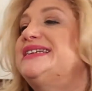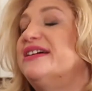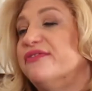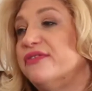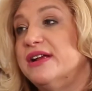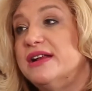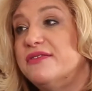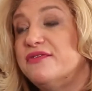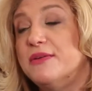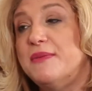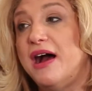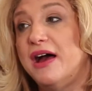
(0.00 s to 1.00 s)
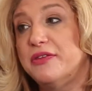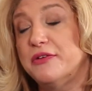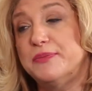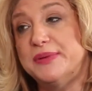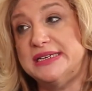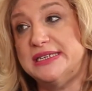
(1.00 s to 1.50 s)
different from
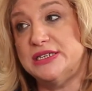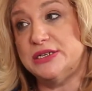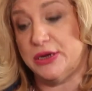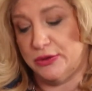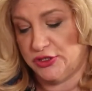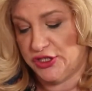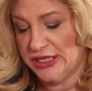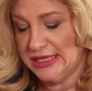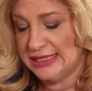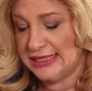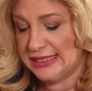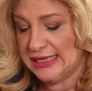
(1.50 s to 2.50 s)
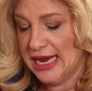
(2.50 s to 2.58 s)
other business coaches?